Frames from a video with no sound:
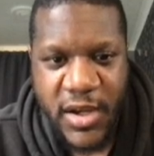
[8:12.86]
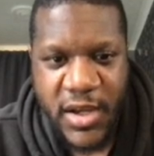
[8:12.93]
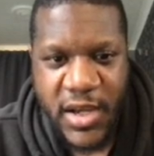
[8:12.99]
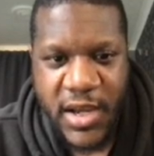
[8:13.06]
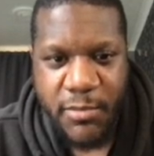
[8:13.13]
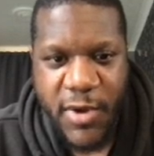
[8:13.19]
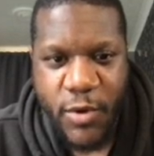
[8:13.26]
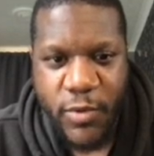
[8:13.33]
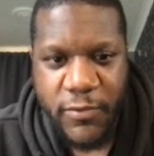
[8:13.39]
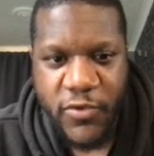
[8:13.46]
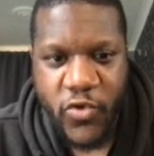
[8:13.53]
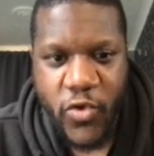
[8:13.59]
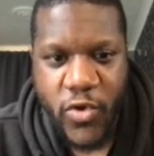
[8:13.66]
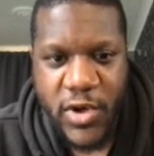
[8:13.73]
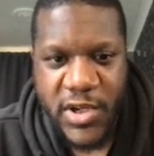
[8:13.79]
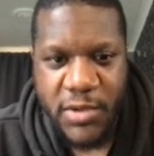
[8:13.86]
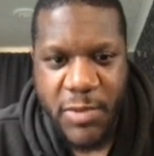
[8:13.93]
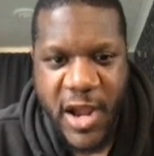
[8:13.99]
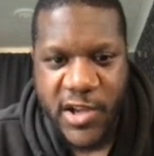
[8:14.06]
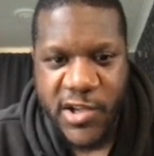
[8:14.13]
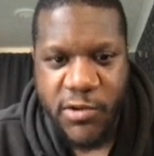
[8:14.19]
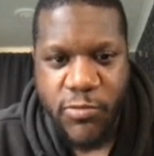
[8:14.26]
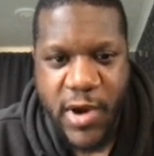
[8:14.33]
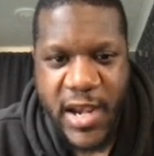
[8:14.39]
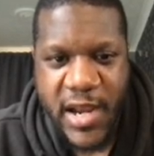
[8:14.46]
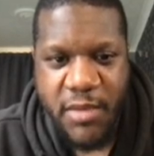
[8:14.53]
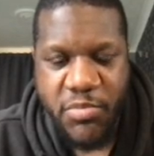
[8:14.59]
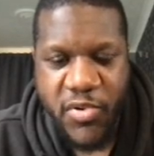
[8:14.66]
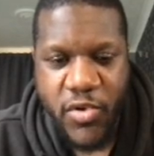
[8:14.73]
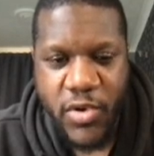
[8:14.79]
and my withdrawn is about
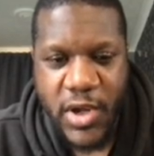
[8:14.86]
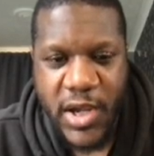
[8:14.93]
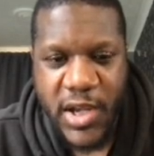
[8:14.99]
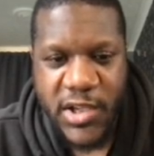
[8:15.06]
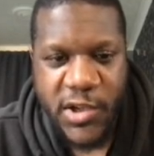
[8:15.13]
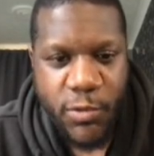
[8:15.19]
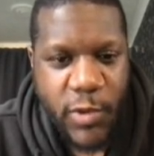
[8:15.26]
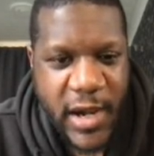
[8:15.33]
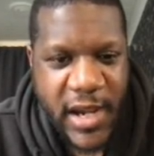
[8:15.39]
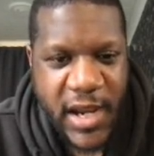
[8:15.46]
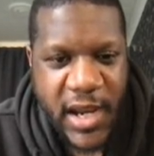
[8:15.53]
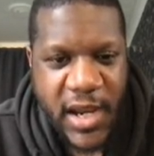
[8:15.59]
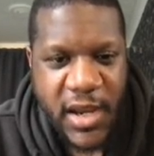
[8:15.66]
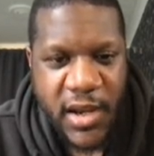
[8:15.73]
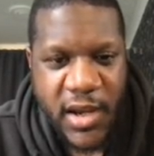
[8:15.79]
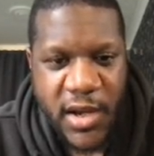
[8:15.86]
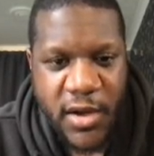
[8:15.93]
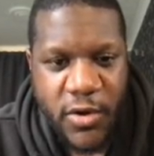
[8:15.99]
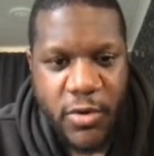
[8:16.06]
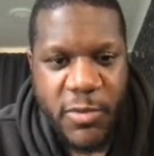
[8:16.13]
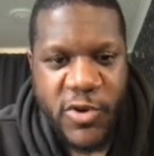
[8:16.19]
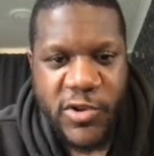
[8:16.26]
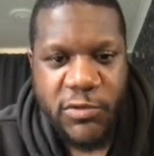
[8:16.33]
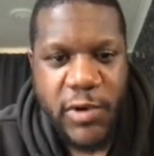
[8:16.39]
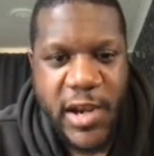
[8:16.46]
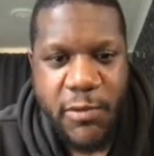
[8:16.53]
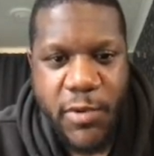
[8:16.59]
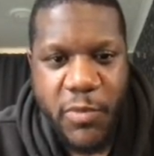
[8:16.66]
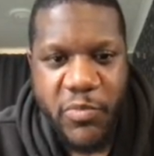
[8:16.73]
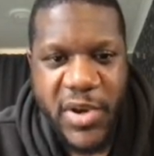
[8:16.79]
20 uh, 20 almost
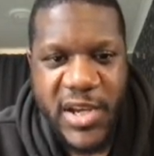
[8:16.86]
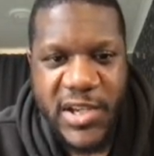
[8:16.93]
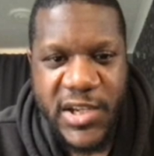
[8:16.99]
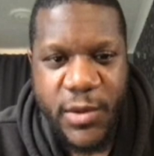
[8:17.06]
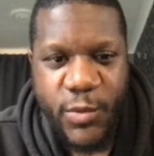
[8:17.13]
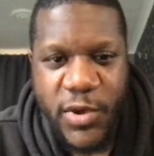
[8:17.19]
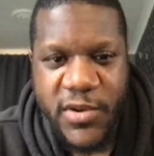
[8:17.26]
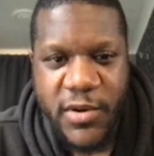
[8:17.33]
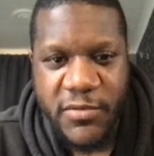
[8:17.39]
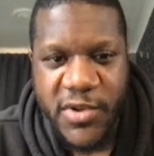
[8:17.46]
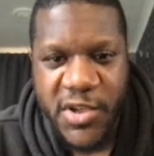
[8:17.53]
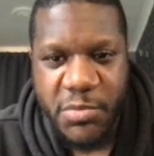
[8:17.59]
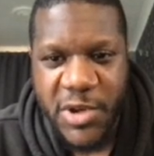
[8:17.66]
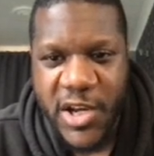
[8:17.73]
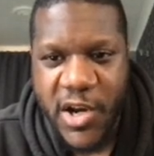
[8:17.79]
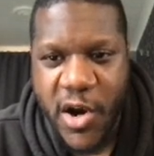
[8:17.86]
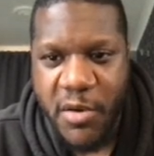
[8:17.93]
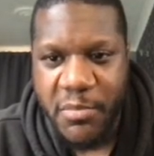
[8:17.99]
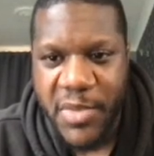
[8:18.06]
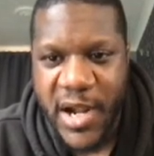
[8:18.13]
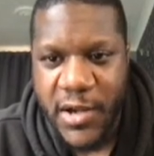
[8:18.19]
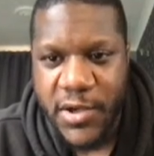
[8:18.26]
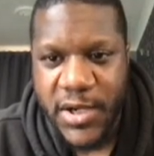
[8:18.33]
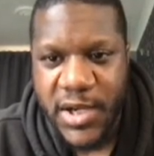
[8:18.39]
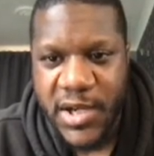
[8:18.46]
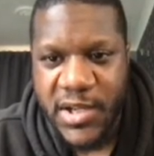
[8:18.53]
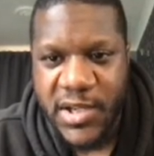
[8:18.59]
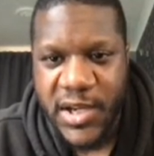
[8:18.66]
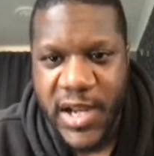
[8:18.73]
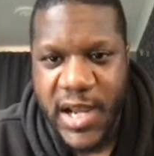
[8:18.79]
21 piston which I've just been compounding
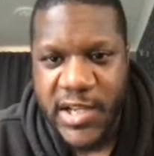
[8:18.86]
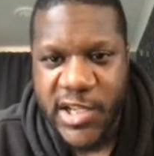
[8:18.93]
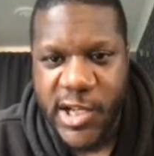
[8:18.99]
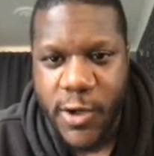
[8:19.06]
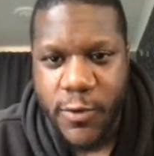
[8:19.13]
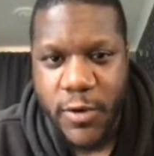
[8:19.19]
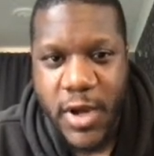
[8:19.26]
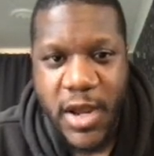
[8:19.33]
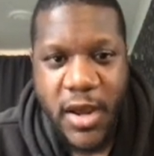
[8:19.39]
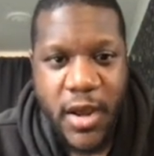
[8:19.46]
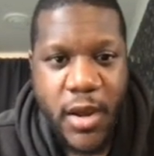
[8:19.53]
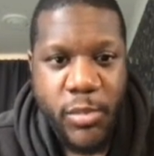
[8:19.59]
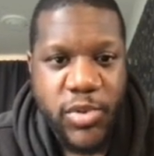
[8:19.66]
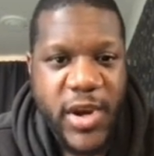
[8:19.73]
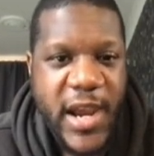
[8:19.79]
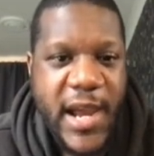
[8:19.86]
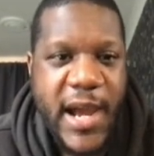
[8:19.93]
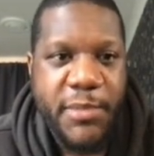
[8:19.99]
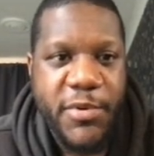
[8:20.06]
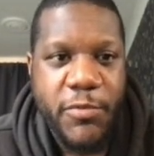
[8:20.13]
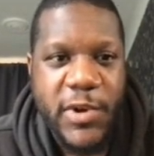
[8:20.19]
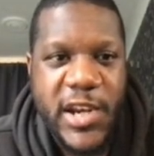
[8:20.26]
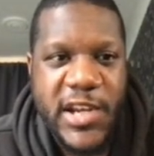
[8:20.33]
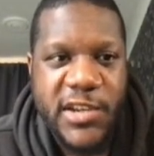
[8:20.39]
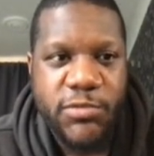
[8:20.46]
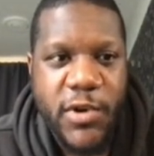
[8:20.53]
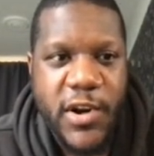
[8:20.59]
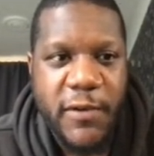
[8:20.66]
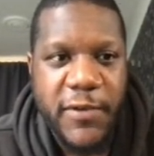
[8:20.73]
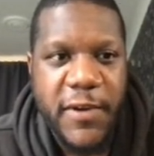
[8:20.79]
into there so pretty happy with this
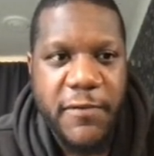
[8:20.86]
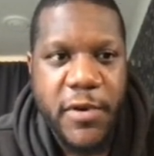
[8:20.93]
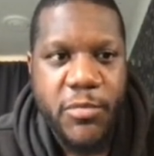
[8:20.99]
one. I've given you